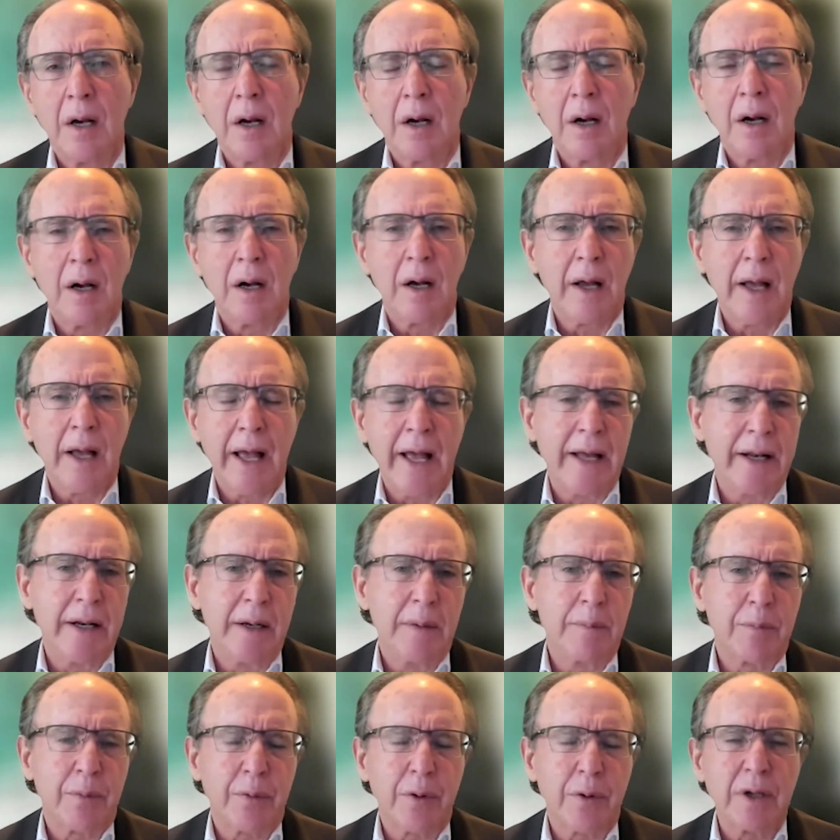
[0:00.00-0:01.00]
And
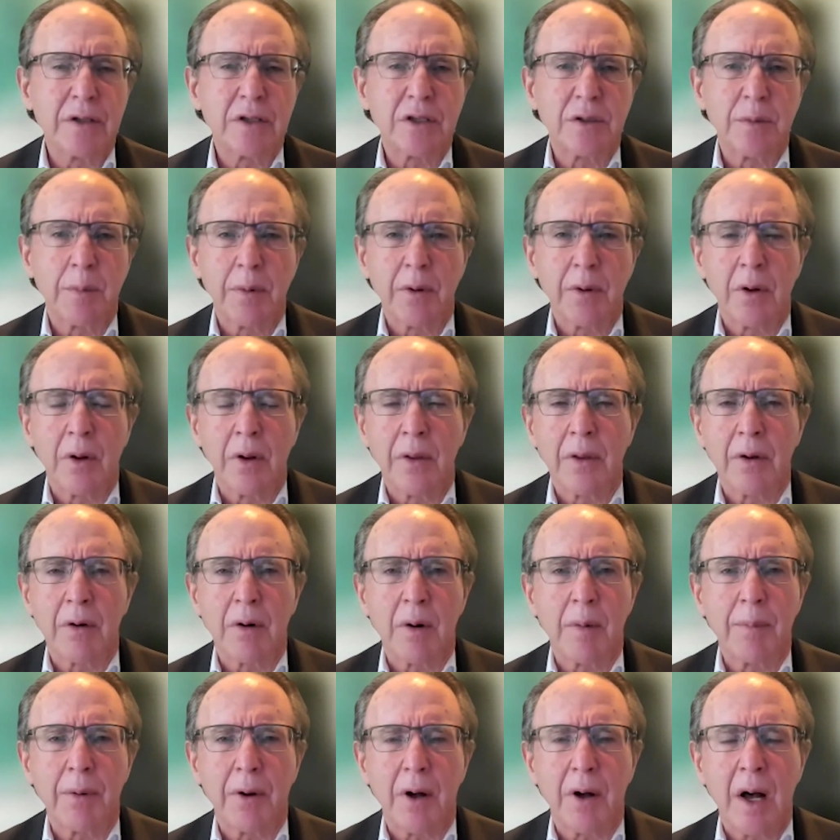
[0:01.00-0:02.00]
in principle, they're
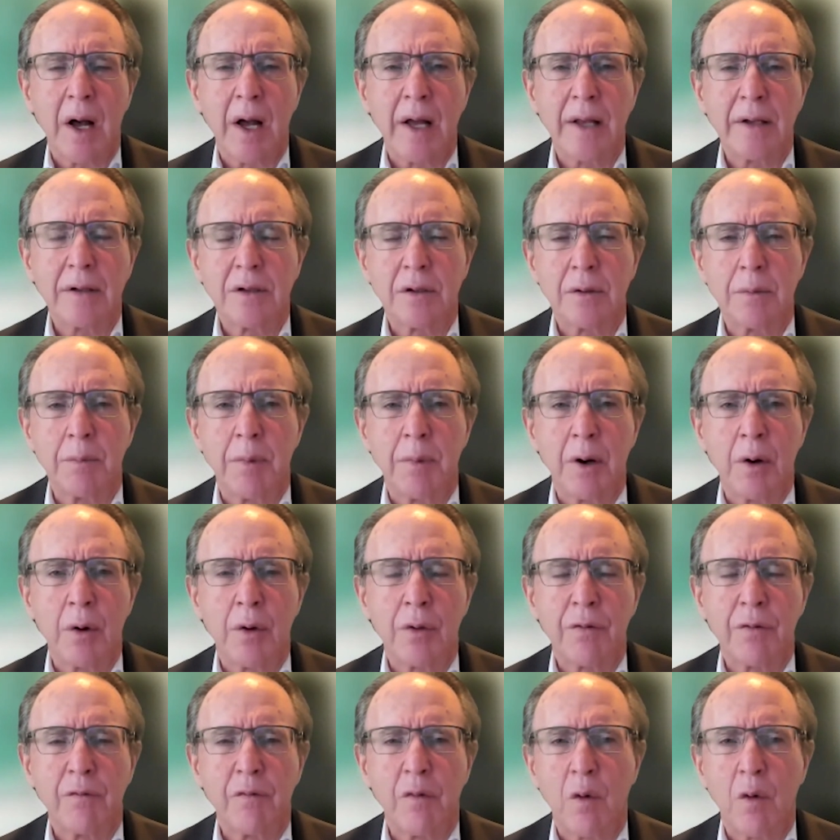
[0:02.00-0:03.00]
applied to
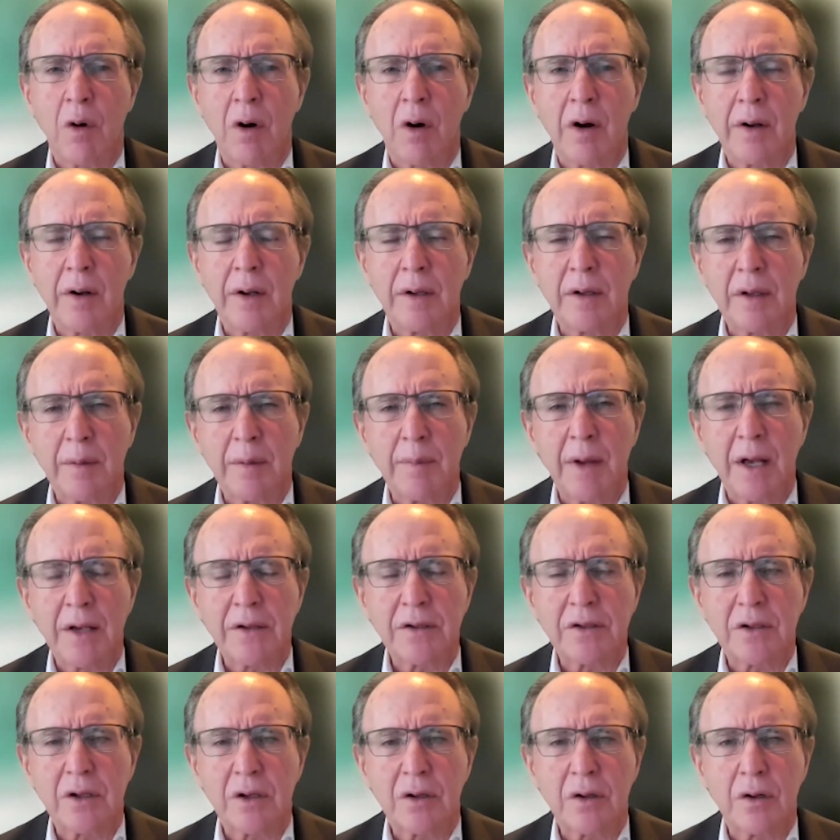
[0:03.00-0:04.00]
both foreign and
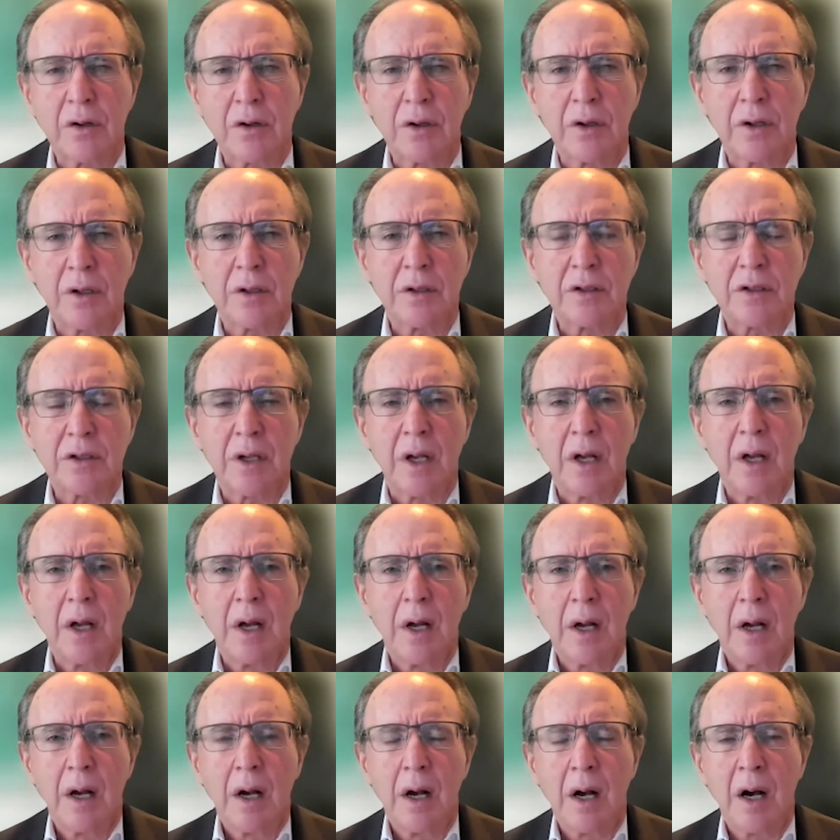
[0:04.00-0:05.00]
domestic goods
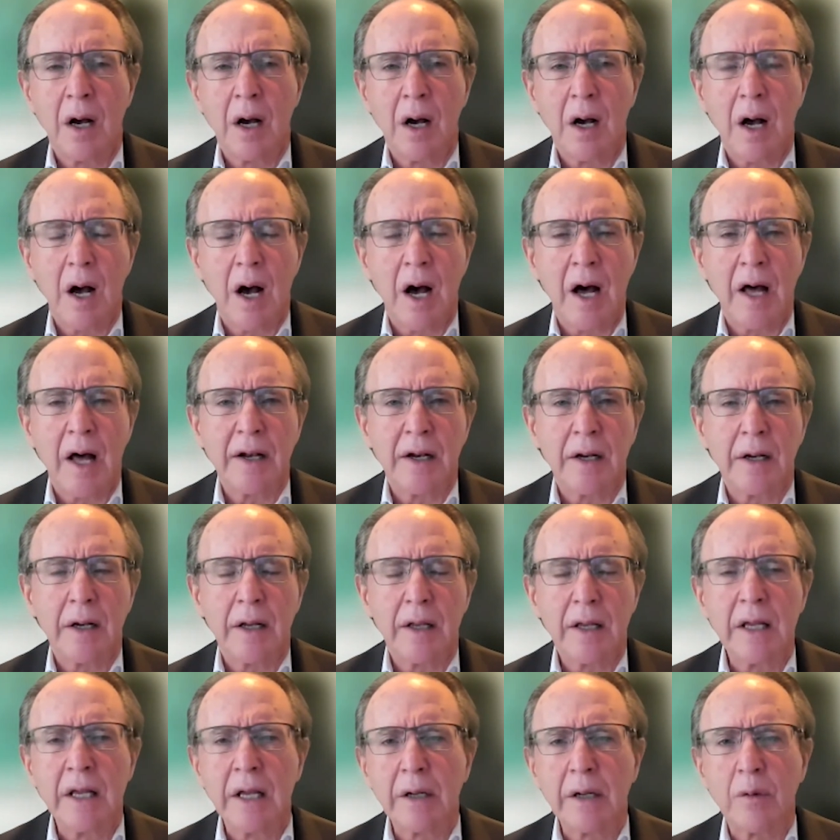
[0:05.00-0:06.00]
on
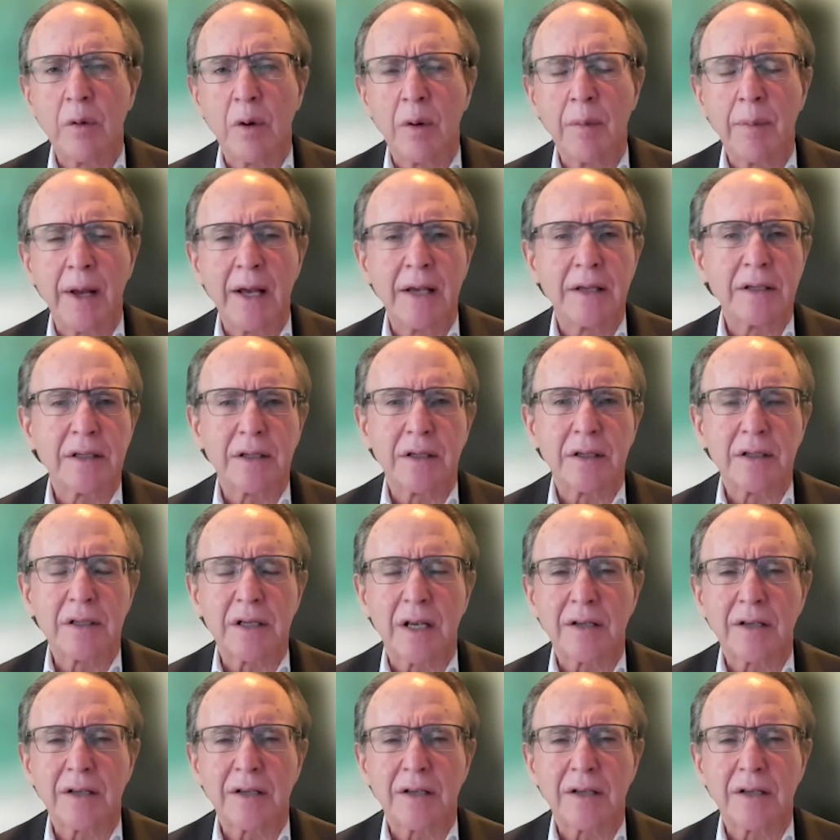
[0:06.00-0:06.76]
an equal basis.